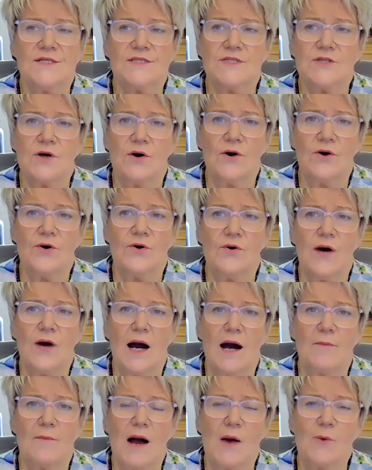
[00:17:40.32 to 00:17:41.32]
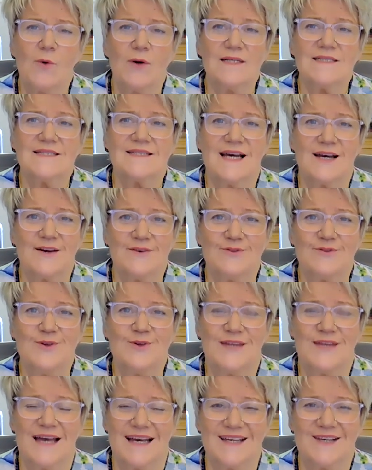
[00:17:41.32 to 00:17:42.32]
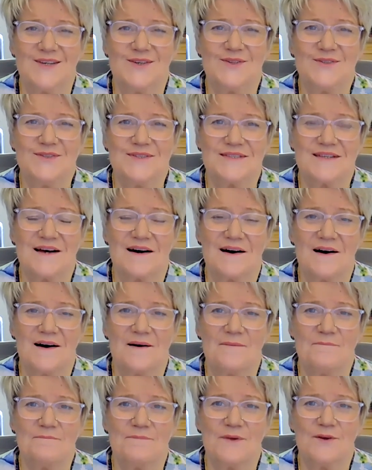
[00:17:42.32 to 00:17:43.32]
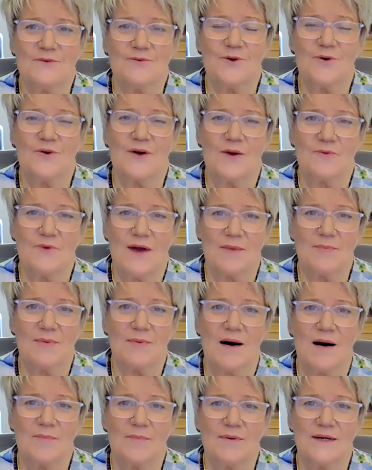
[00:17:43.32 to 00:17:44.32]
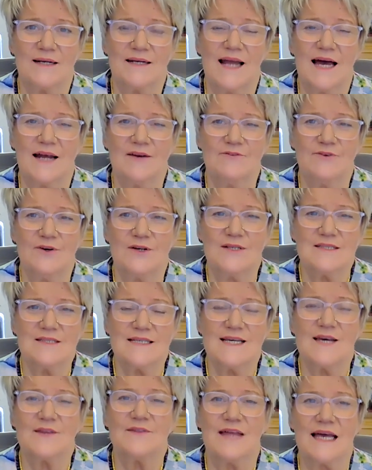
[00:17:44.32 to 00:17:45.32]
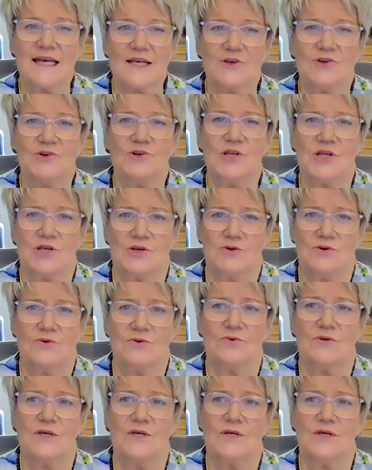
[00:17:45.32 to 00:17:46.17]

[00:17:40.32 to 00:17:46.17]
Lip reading: So I want to say a few thank yous before I wrap up. And firstly, a thank you to you.